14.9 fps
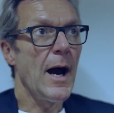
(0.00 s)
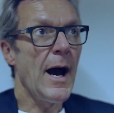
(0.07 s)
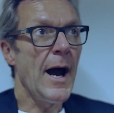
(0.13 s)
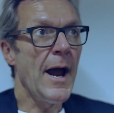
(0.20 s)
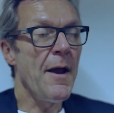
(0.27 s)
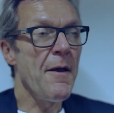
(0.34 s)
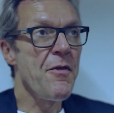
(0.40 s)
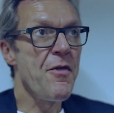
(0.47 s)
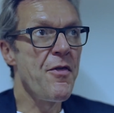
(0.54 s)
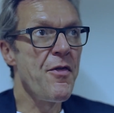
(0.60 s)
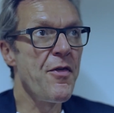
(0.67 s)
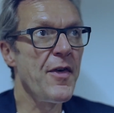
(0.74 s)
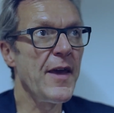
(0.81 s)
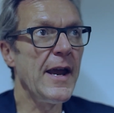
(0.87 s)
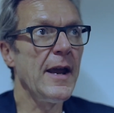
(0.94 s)
I
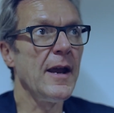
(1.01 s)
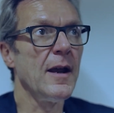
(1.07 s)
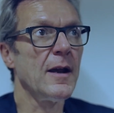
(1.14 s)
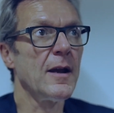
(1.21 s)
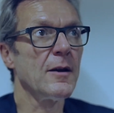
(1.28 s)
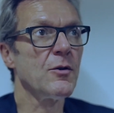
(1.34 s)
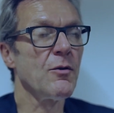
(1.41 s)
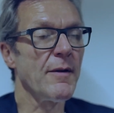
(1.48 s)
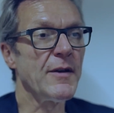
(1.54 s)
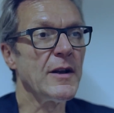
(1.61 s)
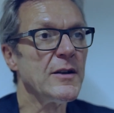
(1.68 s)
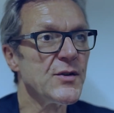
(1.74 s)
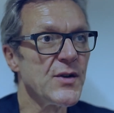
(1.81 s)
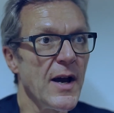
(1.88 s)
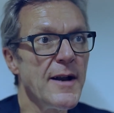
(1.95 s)
think graphic
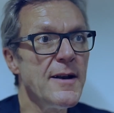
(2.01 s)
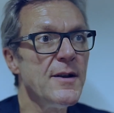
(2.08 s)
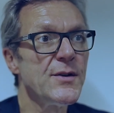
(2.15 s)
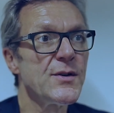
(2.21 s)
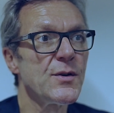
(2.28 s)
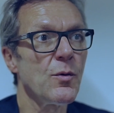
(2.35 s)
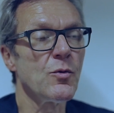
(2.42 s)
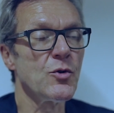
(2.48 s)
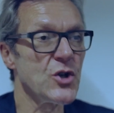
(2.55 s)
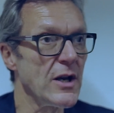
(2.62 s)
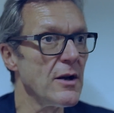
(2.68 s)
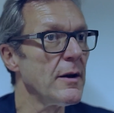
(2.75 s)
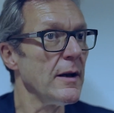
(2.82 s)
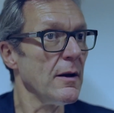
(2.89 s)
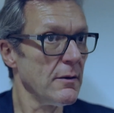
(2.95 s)
designers, or
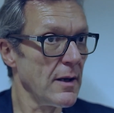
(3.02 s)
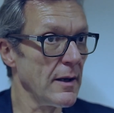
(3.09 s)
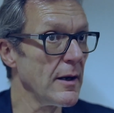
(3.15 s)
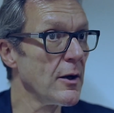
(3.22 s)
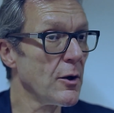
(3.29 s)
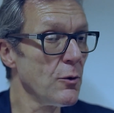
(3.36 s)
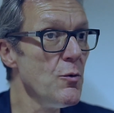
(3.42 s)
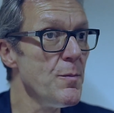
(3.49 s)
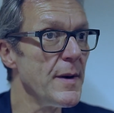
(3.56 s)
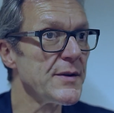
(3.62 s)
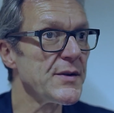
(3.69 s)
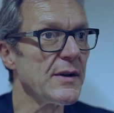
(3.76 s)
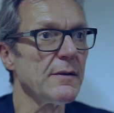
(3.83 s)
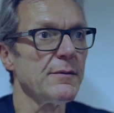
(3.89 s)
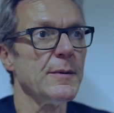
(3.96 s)
generally, and then include
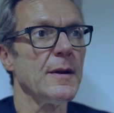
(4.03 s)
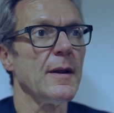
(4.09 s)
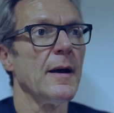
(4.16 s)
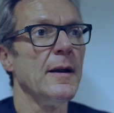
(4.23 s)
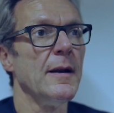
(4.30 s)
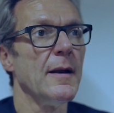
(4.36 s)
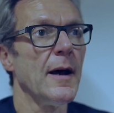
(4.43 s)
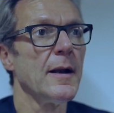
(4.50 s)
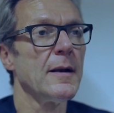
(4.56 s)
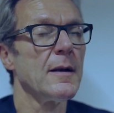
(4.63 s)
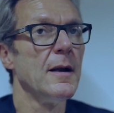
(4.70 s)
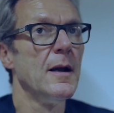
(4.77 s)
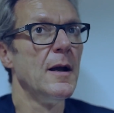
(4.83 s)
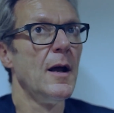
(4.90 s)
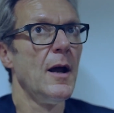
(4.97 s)
myself in that,
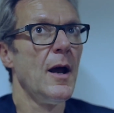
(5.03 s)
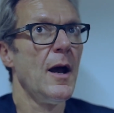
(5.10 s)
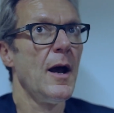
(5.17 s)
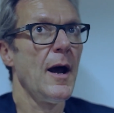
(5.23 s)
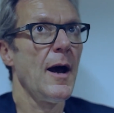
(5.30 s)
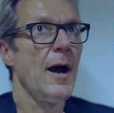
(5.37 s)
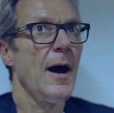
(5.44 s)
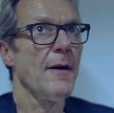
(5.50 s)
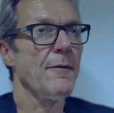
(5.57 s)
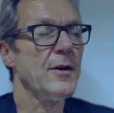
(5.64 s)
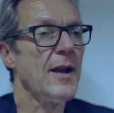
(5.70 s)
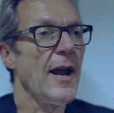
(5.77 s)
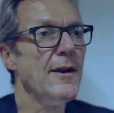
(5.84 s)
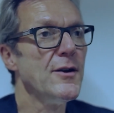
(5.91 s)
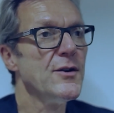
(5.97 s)
have a
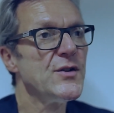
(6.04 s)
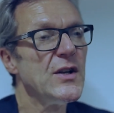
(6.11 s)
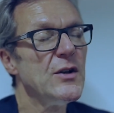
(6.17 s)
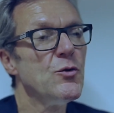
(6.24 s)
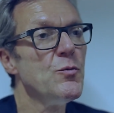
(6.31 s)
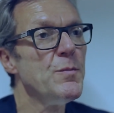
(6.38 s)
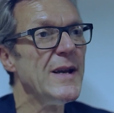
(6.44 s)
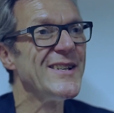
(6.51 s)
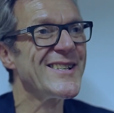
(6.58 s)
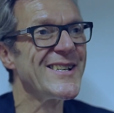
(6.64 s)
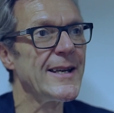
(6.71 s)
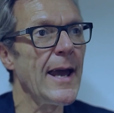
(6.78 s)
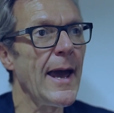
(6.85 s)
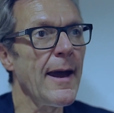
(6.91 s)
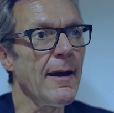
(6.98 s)
tendency to be
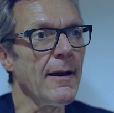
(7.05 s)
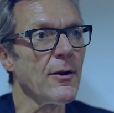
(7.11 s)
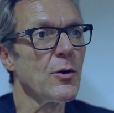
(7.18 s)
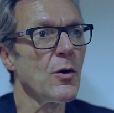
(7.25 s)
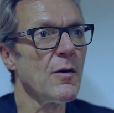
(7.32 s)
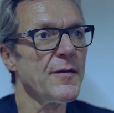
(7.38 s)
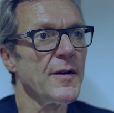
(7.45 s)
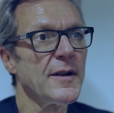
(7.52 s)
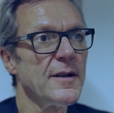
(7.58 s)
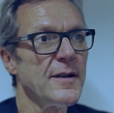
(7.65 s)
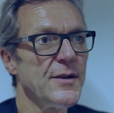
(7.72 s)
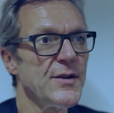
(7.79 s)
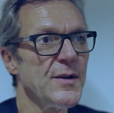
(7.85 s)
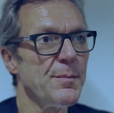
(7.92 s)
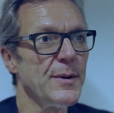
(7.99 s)
scared of other
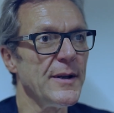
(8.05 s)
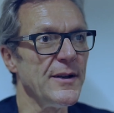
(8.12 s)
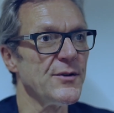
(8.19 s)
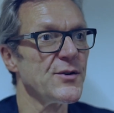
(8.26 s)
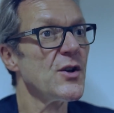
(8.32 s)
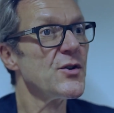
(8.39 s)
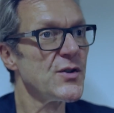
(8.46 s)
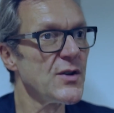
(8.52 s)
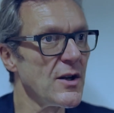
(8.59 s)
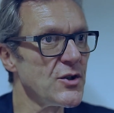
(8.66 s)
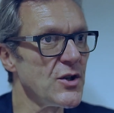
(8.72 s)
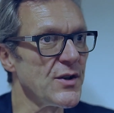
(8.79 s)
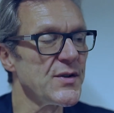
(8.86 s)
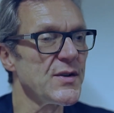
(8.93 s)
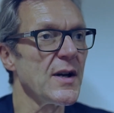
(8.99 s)
disciplines,
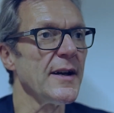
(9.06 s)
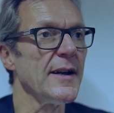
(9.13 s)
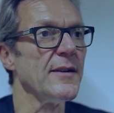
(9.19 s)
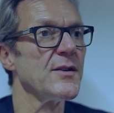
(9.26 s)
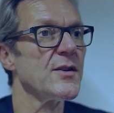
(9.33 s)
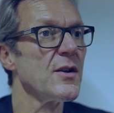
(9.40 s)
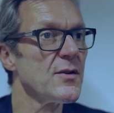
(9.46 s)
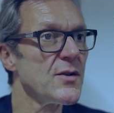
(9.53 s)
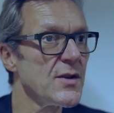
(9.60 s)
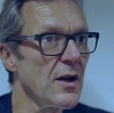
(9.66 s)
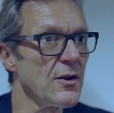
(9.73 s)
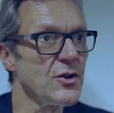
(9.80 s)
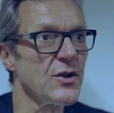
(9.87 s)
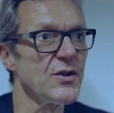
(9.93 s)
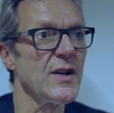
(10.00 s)
such as science,
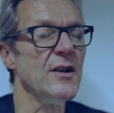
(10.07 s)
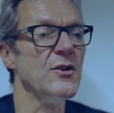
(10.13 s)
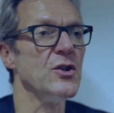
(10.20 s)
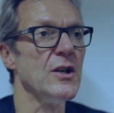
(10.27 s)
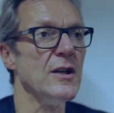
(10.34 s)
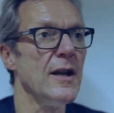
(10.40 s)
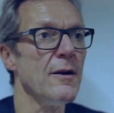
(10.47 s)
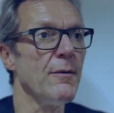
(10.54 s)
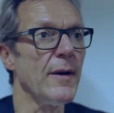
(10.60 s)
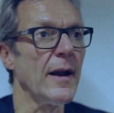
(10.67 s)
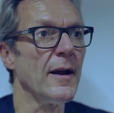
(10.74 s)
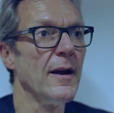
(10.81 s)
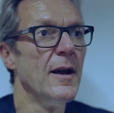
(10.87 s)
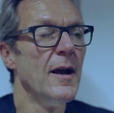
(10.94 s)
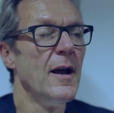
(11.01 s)
such as
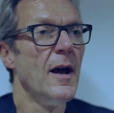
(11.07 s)
engineering.